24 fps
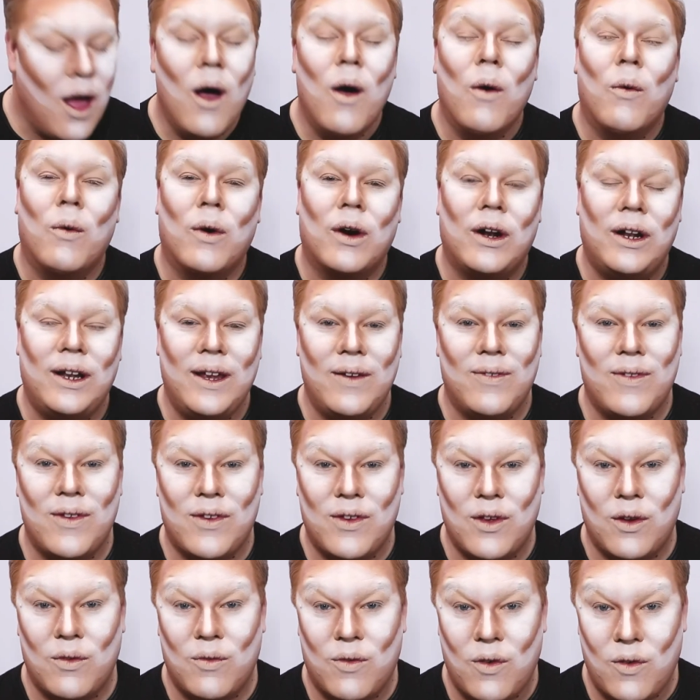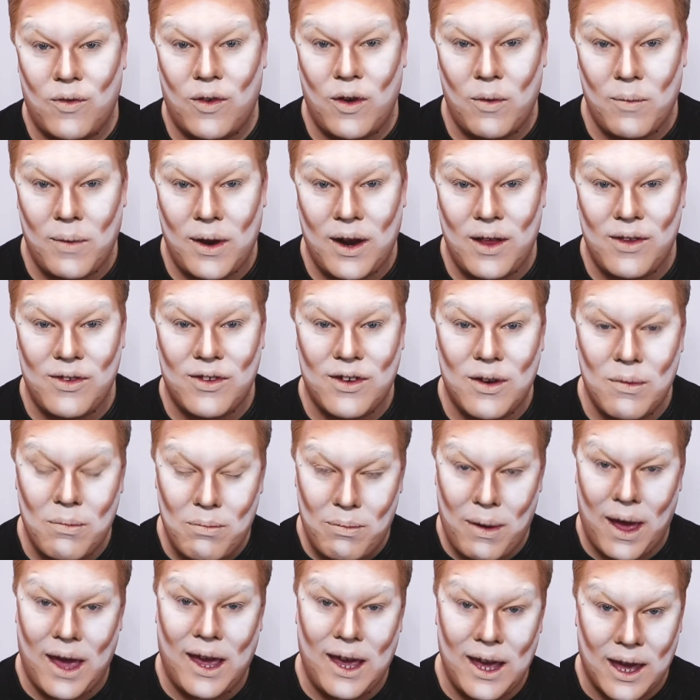We're gonna leave this on for a few minutes to
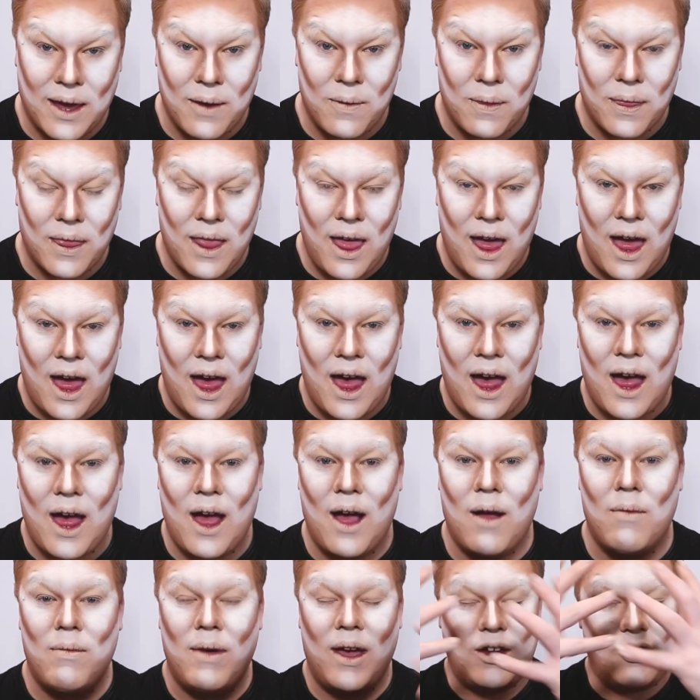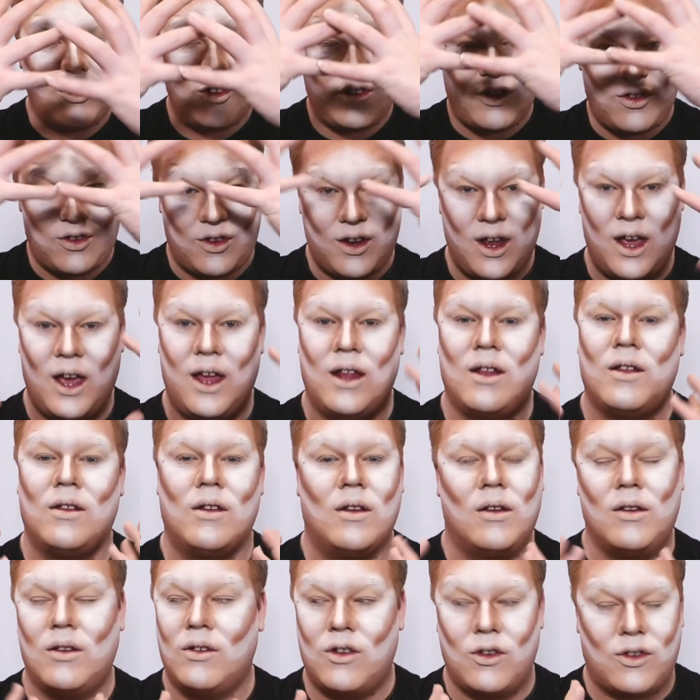bake. It just
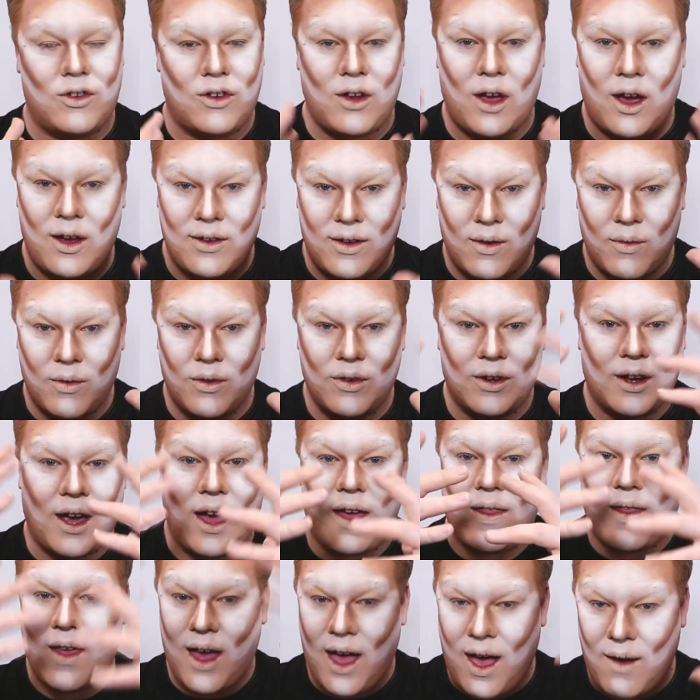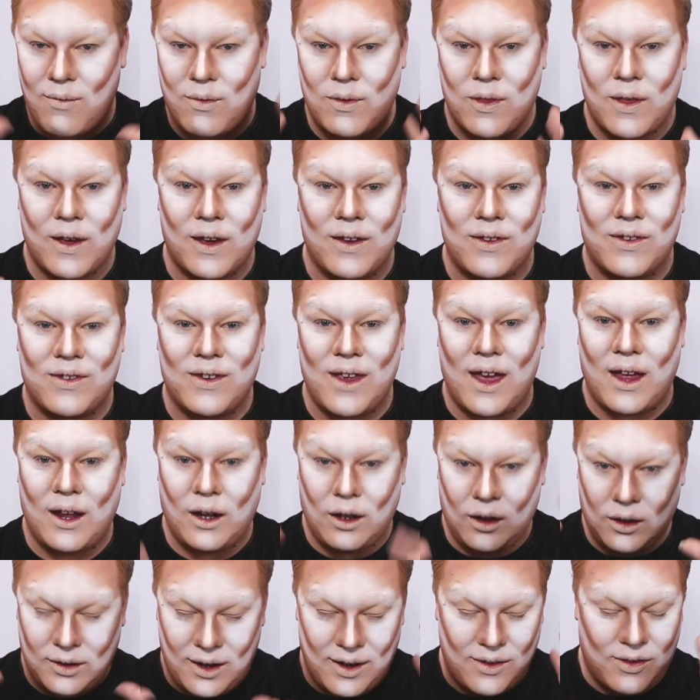ties everything together. Everything is
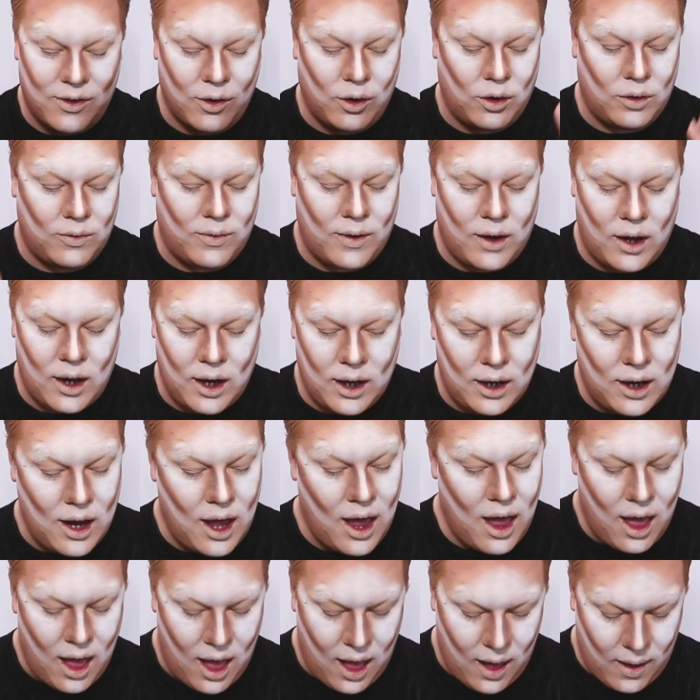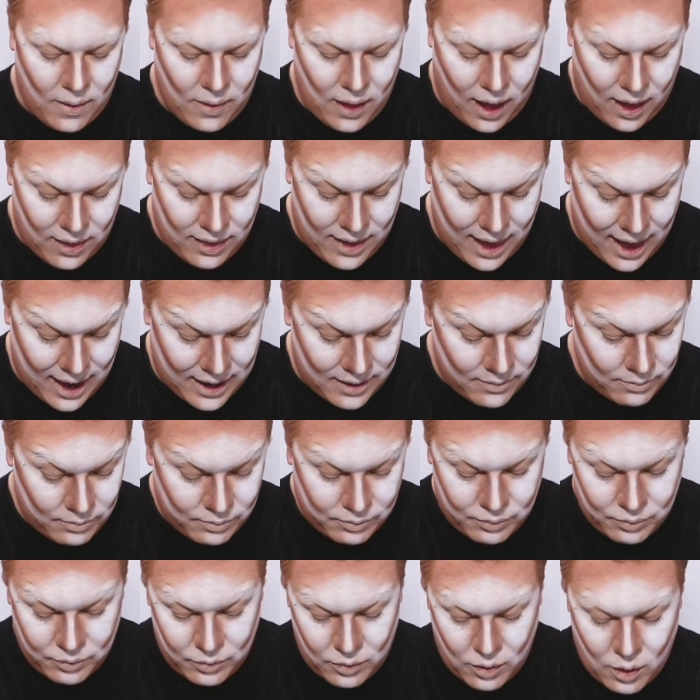settled. It's all fine. And then
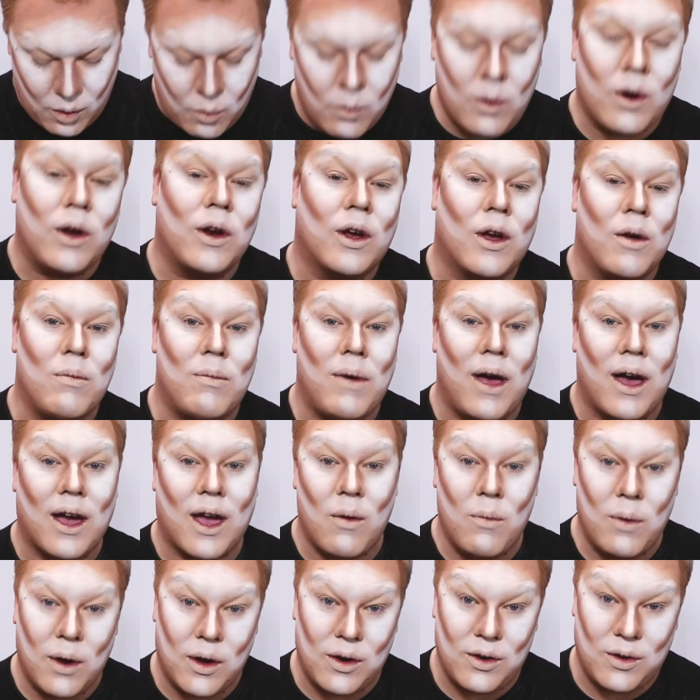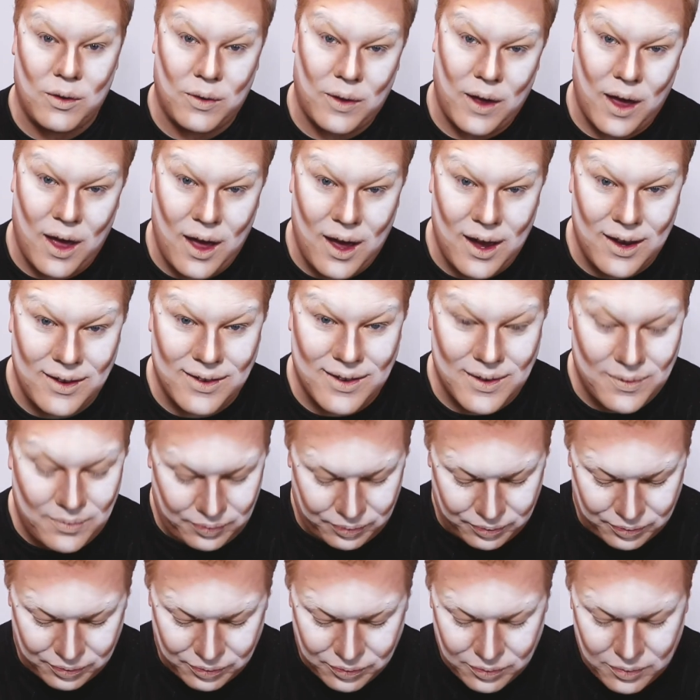we're gonna come back and we're gonna do the eyes.
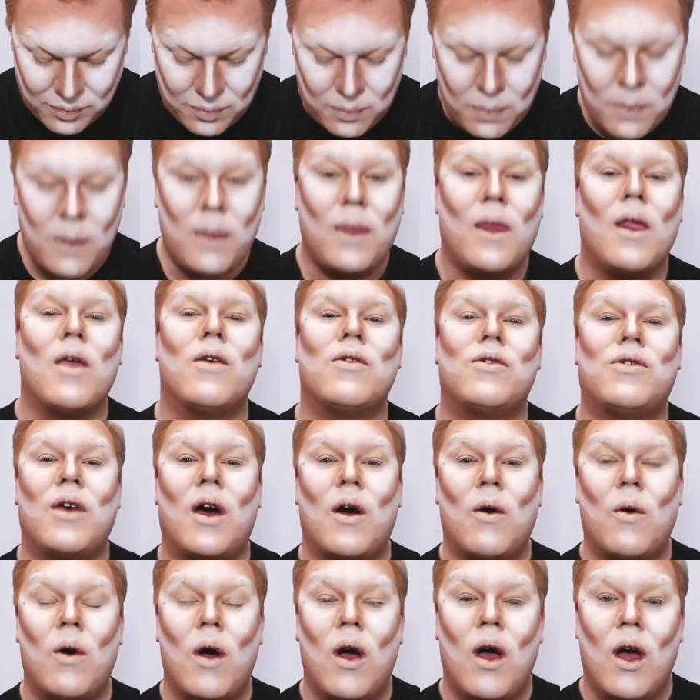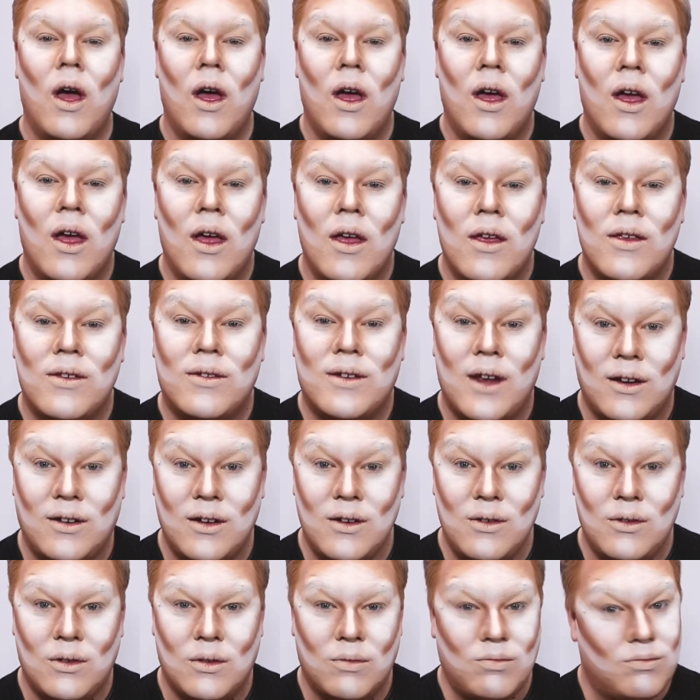So, stay
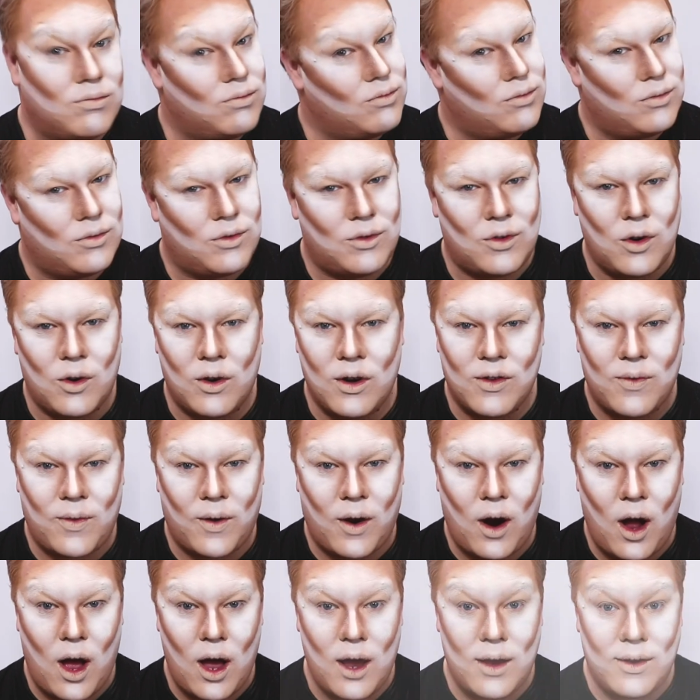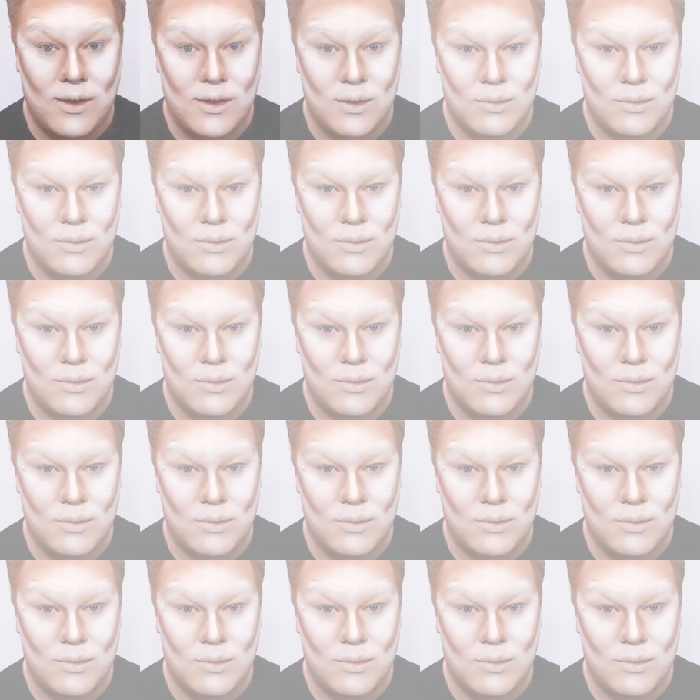tuned. Join us for our eyes.